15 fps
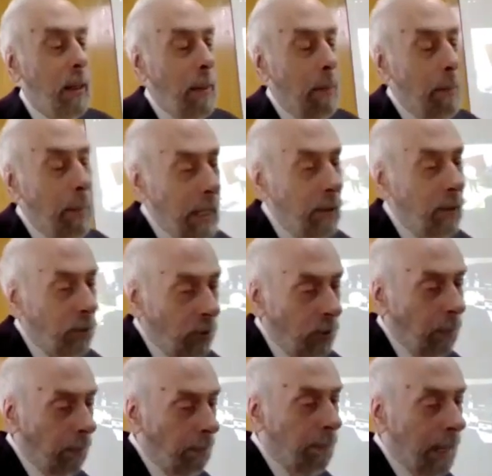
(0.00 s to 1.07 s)
But
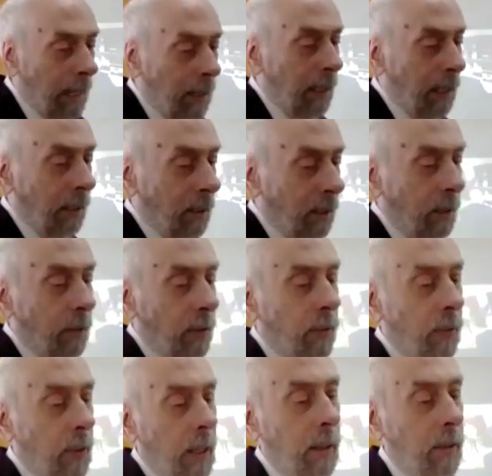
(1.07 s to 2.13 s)
so barring the
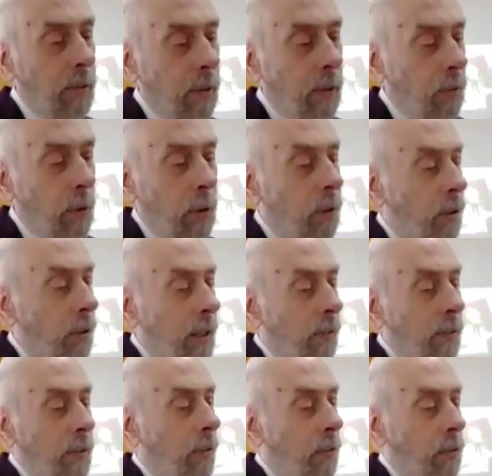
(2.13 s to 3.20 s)
mistakes, all of the
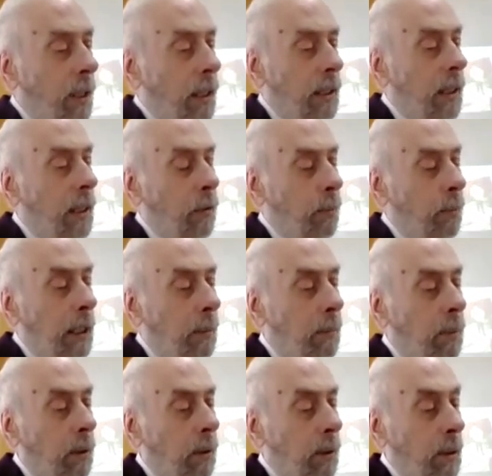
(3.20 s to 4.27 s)
rest is really disputed.
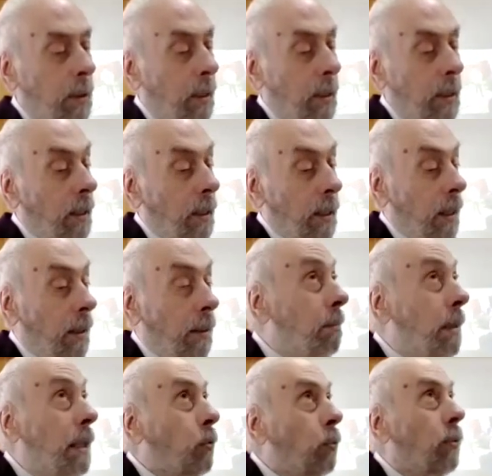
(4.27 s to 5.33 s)

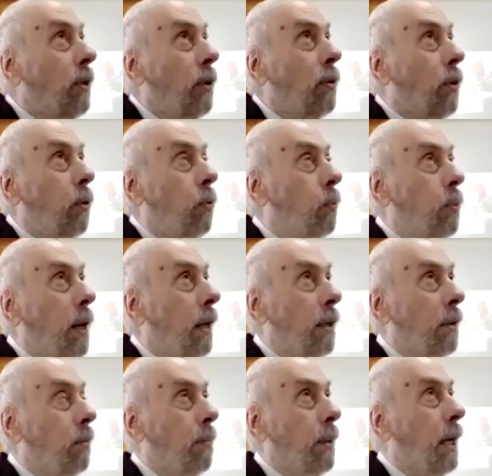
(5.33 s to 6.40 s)
But
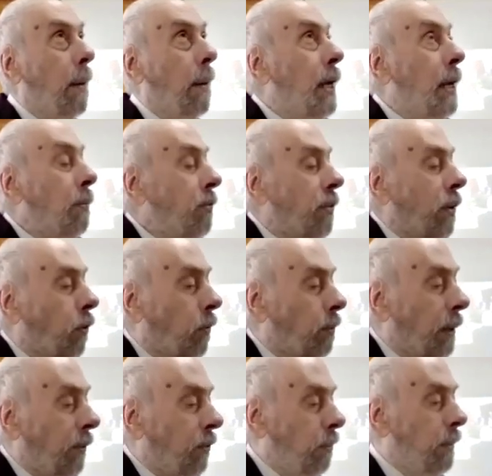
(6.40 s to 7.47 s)
perhaps
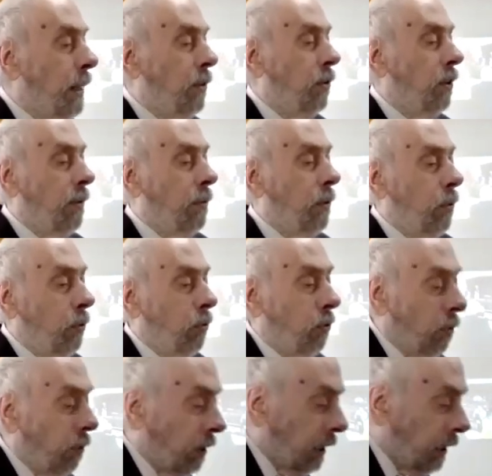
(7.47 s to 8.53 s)
there's a particular
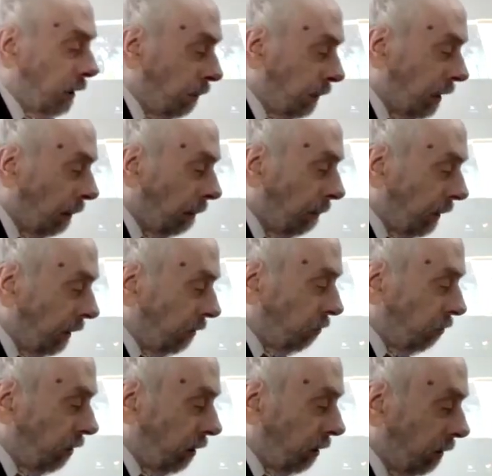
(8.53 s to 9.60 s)
evolution in the
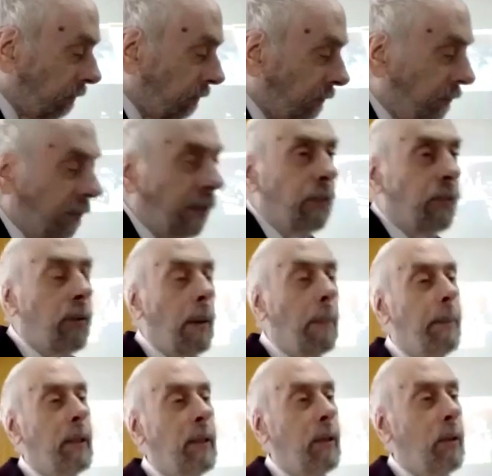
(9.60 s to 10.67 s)
passion for some
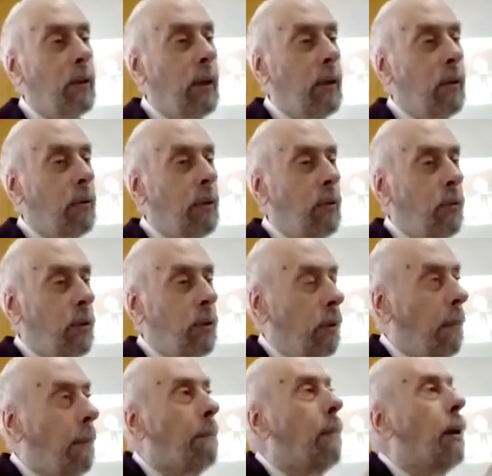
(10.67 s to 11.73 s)
particular
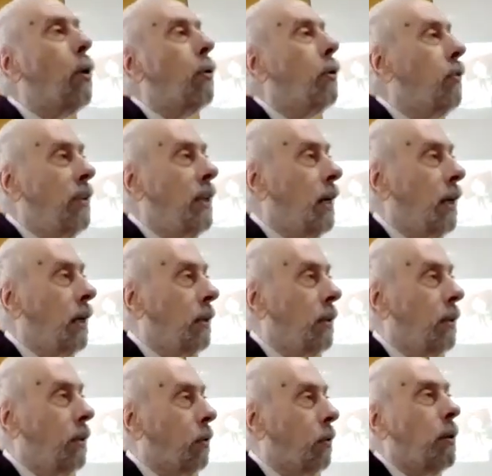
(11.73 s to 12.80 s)
reason blocked there,
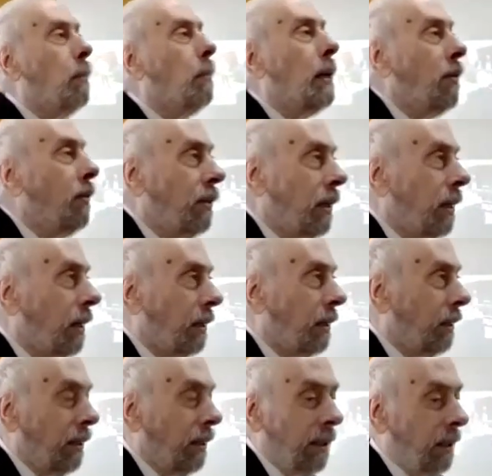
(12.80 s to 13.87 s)
remained there,
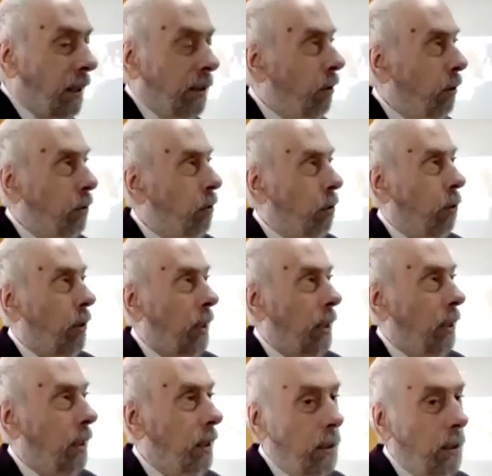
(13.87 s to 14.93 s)
not
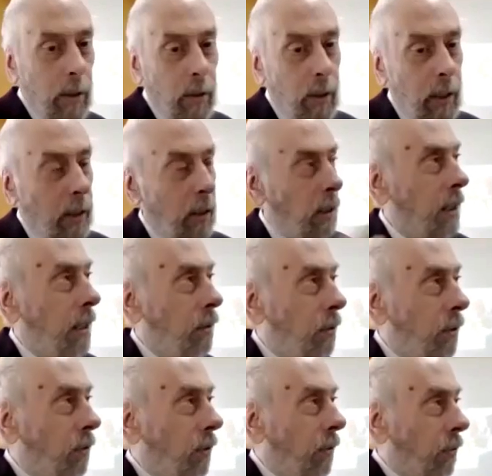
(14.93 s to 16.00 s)
going with the other
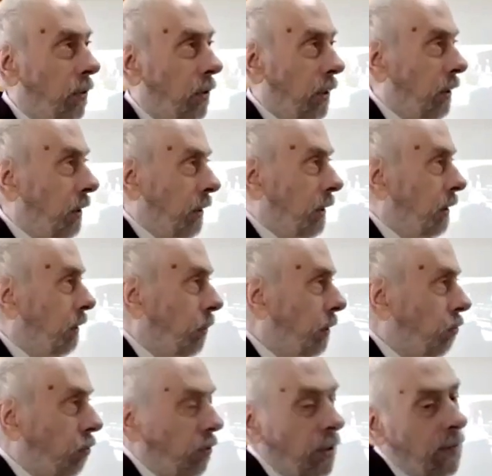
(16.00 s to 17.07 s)
languages
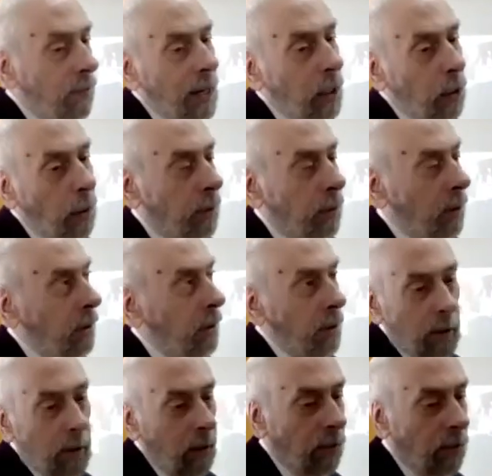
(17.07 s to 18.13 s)
which developed in
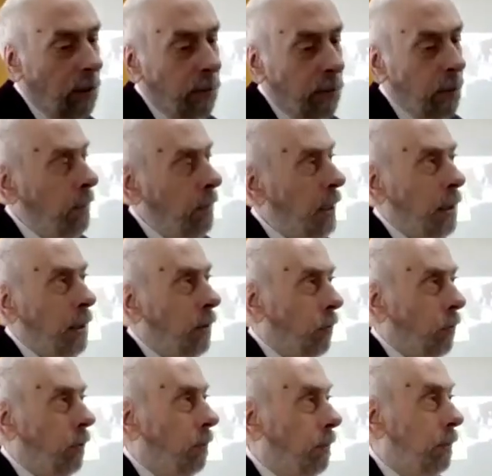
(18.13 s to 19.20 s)
this
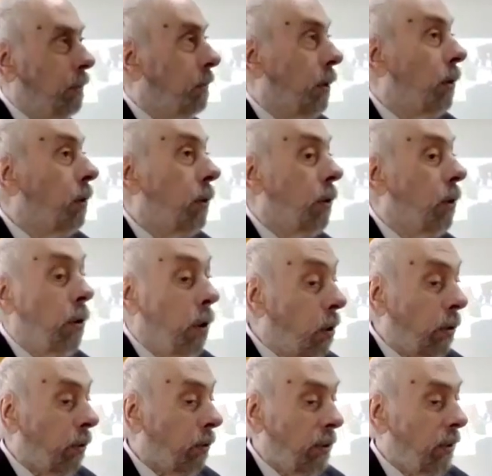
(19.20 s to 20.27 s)
meanings.
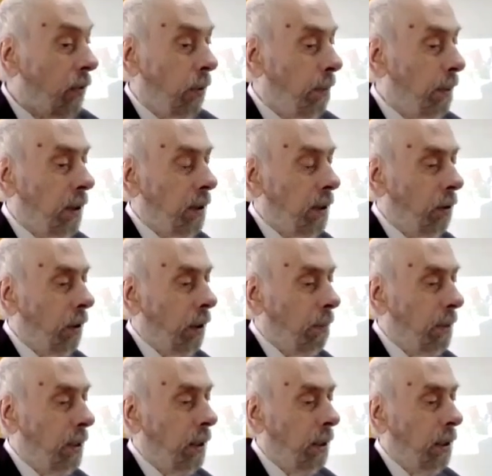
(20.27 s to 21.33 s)
Or there's a particular
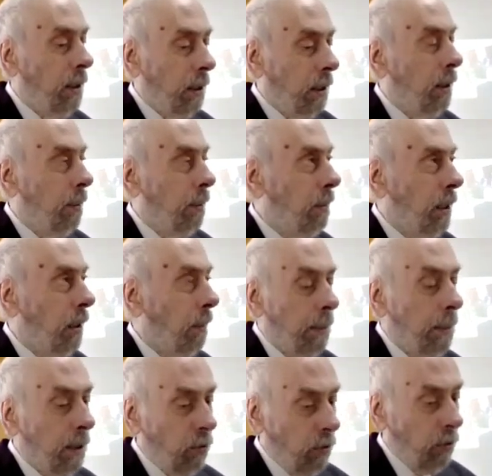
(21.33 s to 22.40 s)
meaning in the
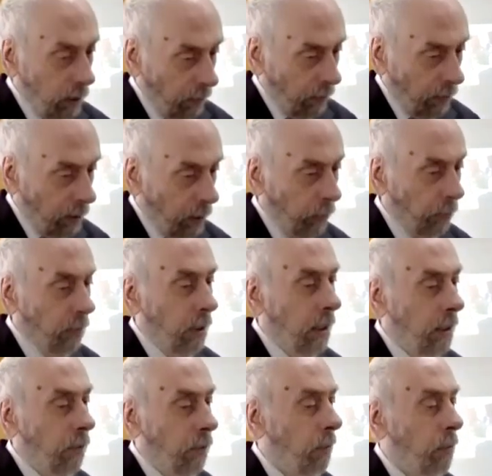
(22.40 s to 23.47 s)
passion in this
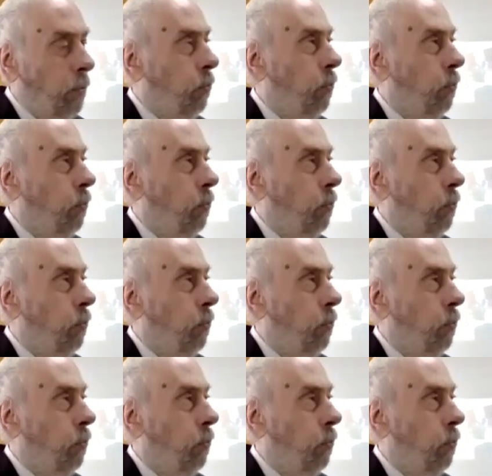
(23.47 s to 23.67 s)
that we